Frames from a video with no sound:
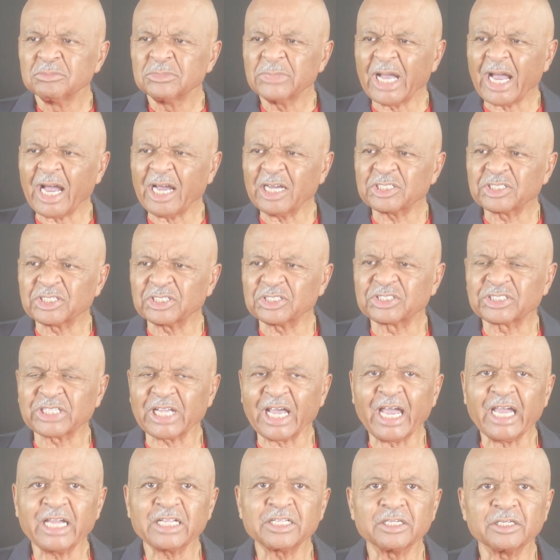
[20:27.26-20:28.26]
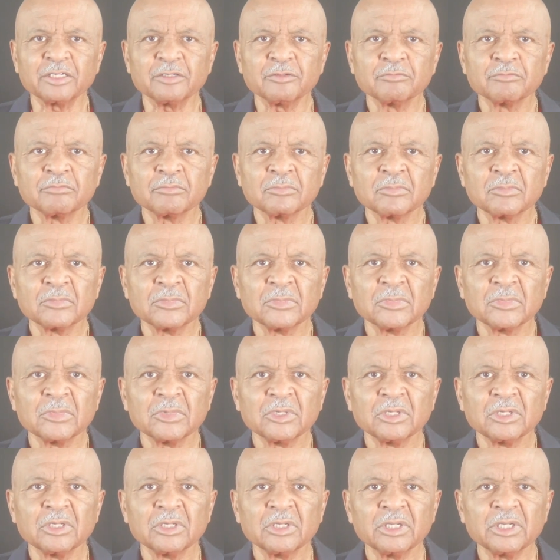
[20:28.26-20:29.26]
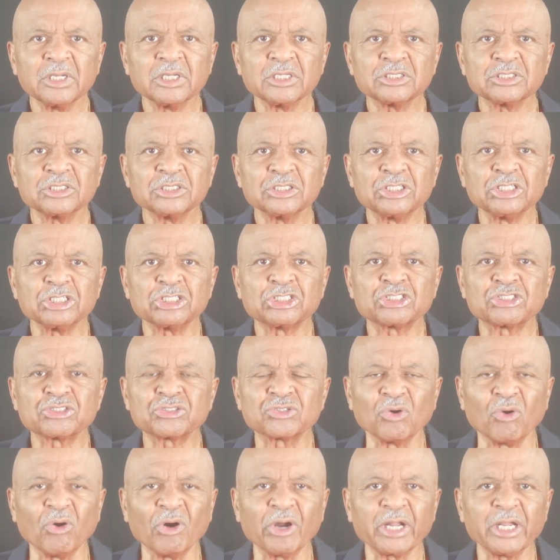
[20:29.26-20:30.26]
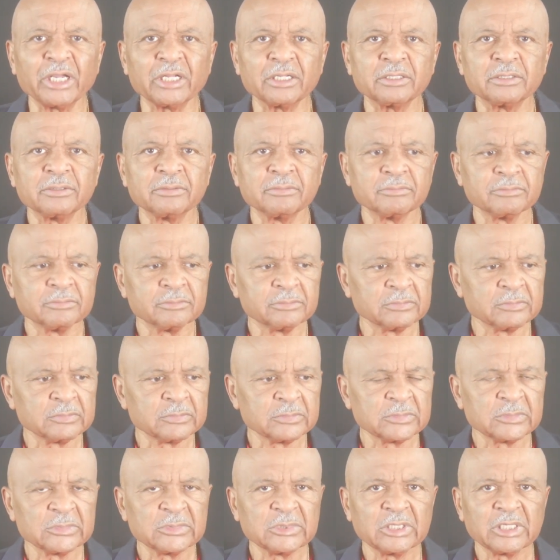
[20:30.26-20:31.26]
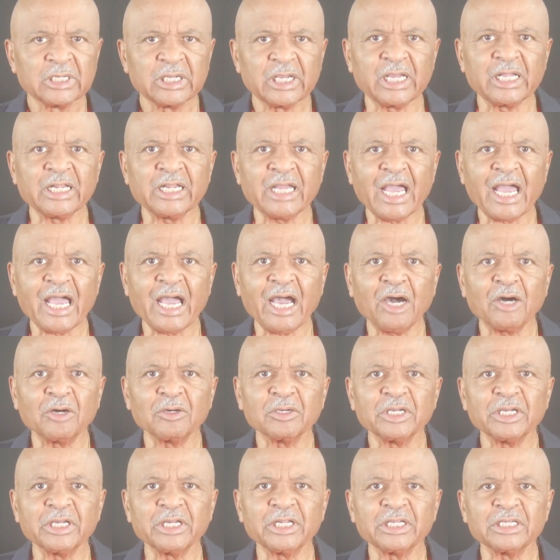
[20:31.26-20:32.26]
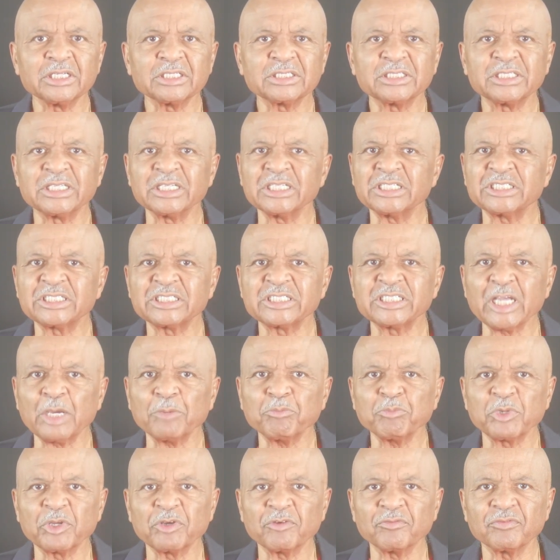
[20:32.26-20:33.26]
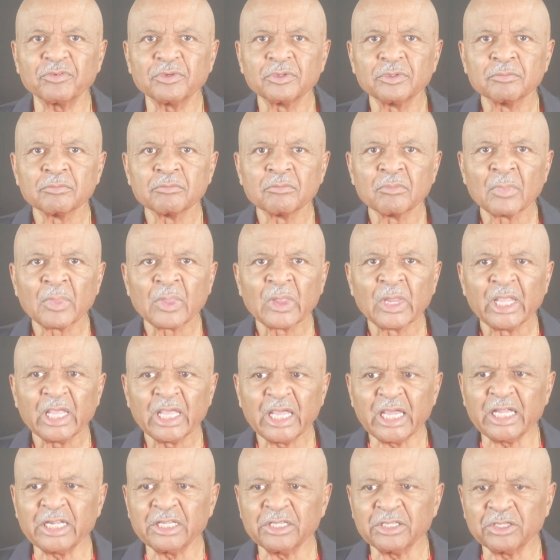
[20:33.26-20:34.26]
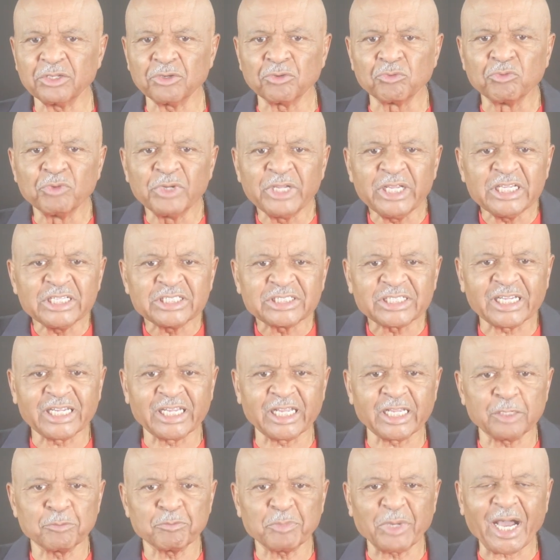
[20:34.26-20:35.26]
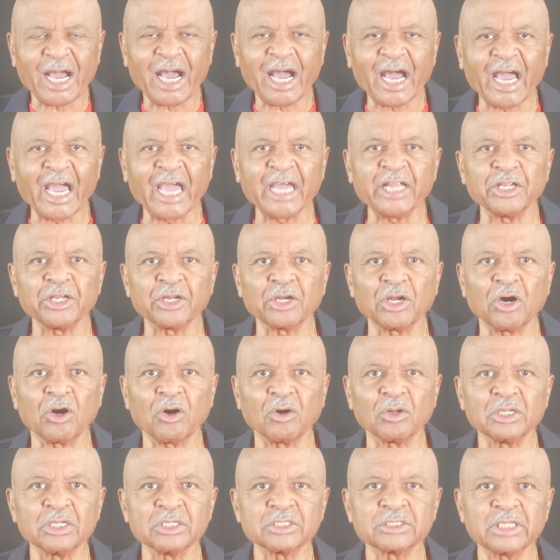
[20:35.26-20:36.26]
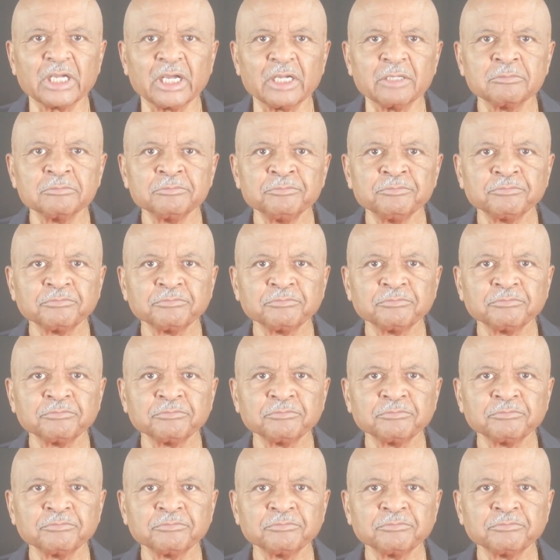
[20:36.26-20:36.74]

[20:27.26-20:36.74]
our society is distorted and how it is deceptive. And the reasoning behind it all is that,